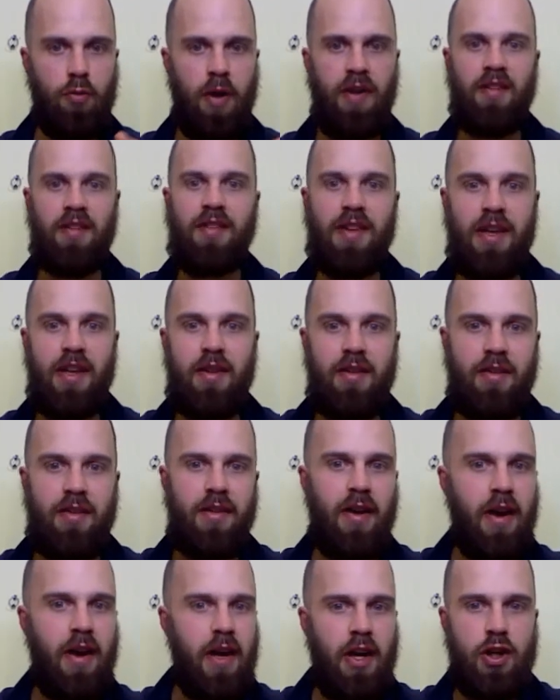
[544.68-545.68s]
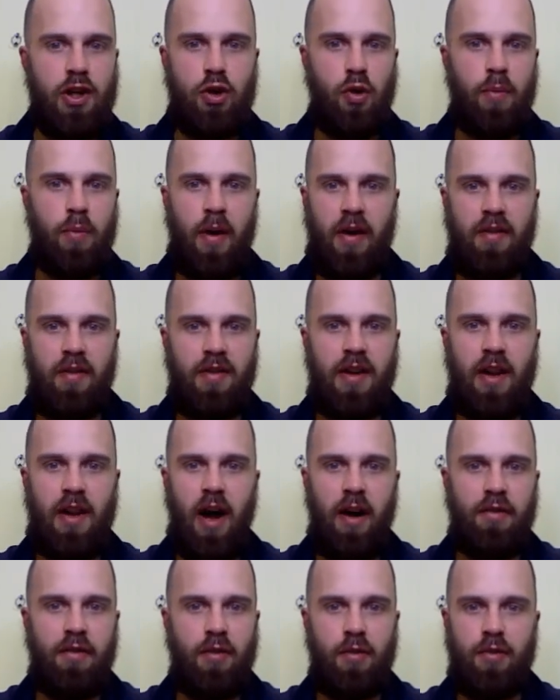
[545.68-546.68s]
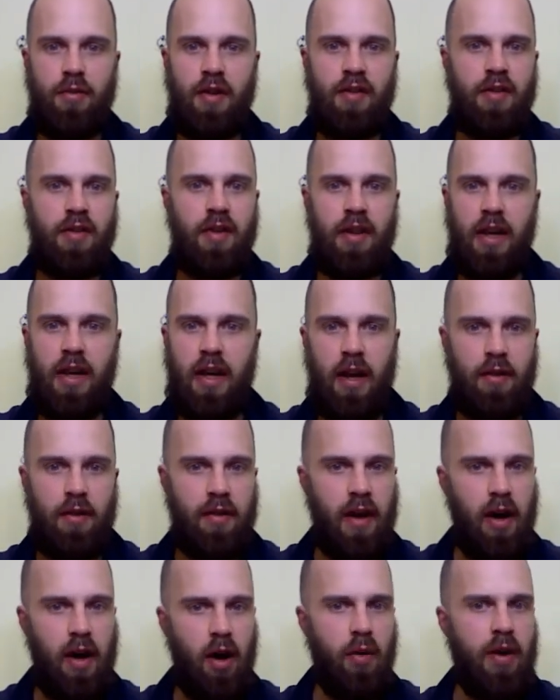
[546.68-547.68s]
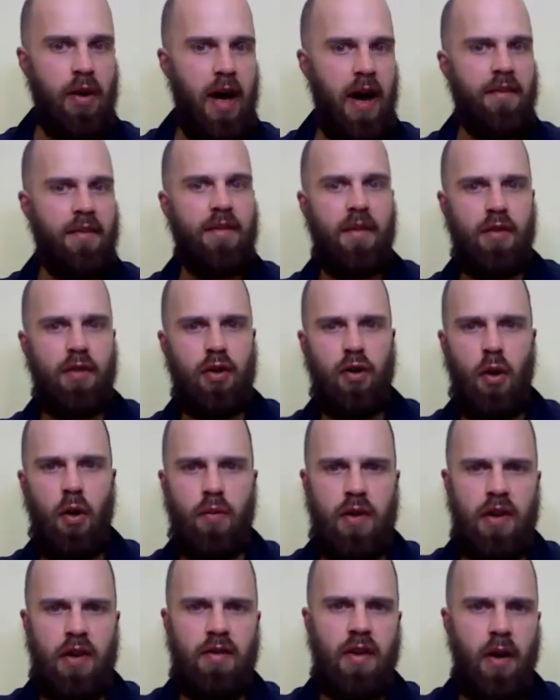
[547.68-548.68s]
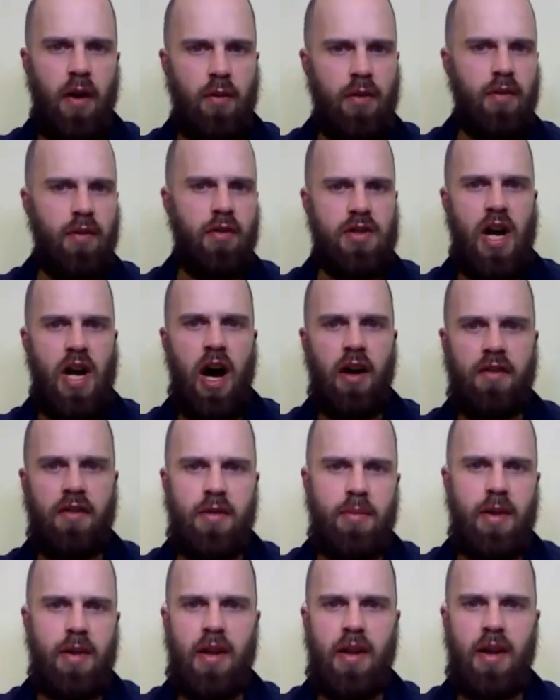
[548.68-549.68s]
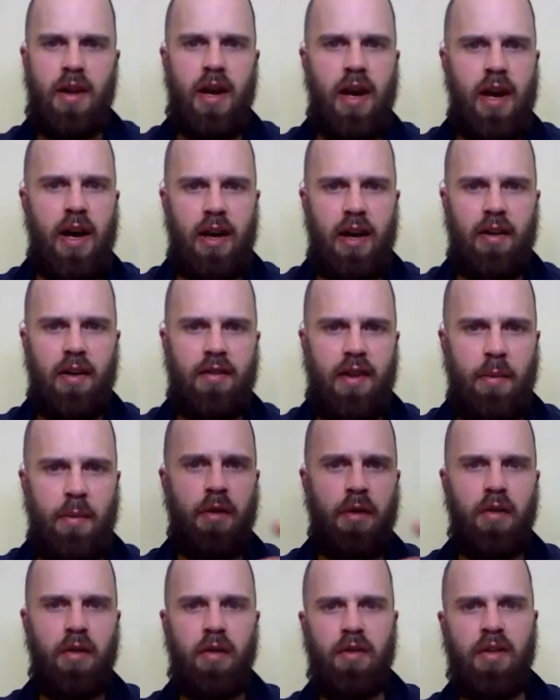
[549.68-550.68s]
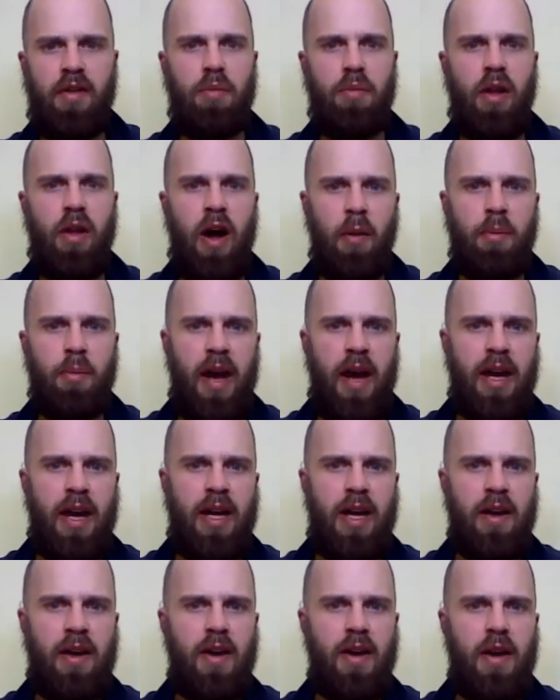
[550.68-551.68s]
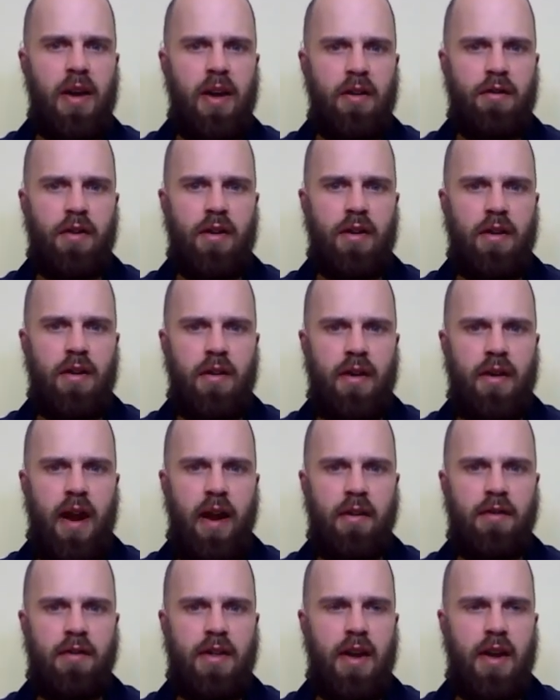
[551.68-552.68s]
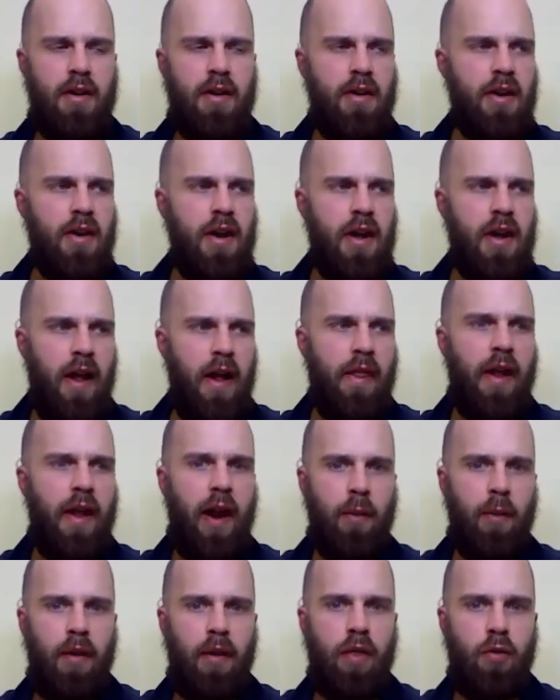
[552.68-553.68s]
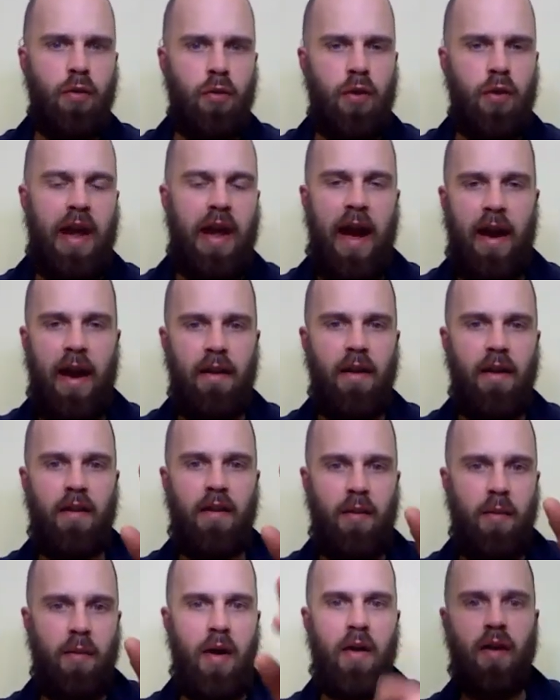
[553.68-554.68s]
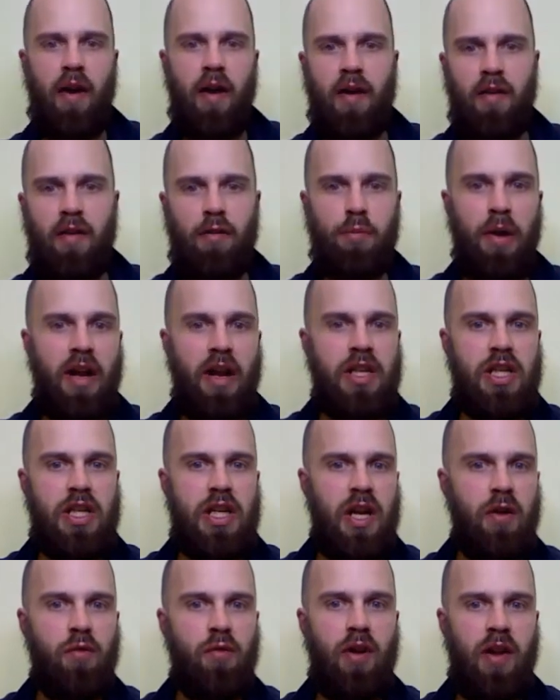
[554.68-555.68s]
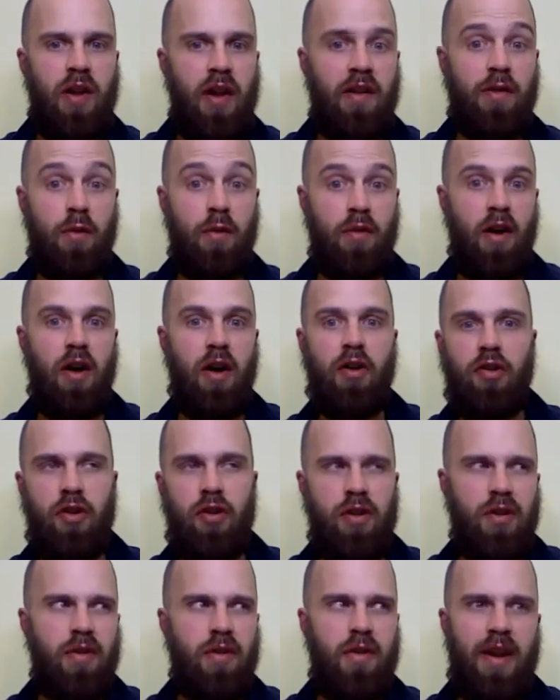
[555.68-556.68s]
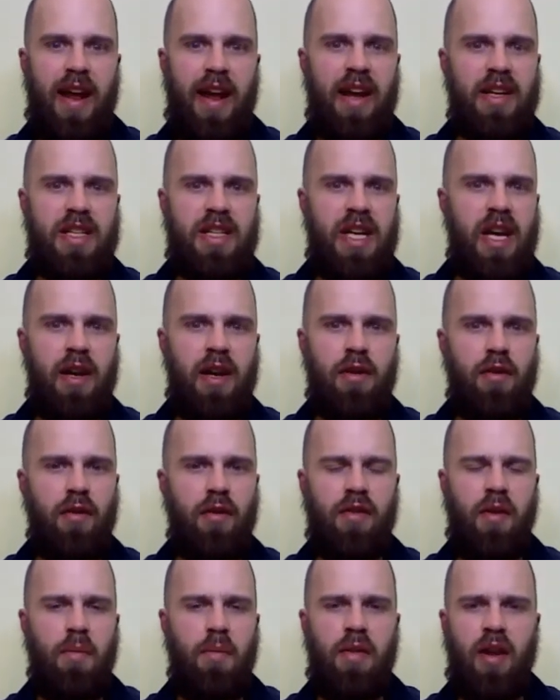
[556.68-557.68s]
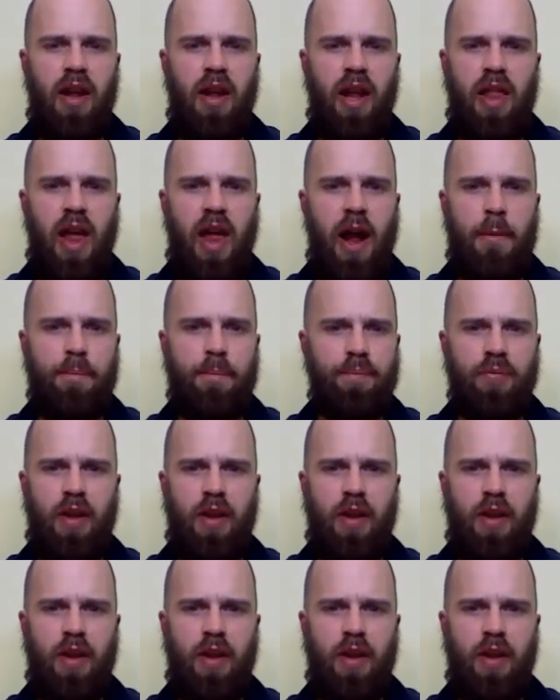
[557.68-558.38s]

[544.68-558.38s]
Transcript: my seeds, doing my seed offer recently, and I was like, oh yeah, I've never grown these out, and toss them in a separate little Ziploc baggie for next year. And then I went through and cataloged them all on a spreadsheet and realized it was 118 or something like that.